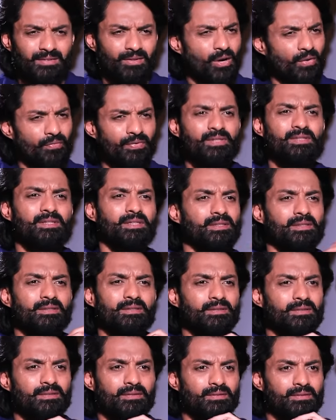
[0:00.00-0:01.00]
Obviously
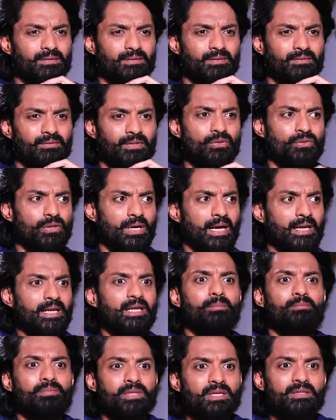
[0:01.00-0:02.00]
when you hurry
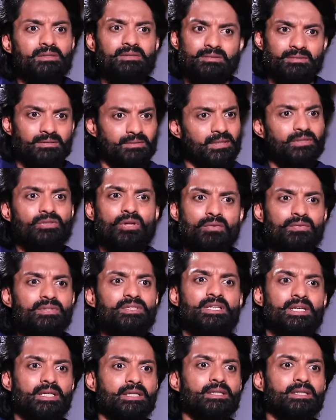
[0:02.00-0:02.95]
up things there's always an error.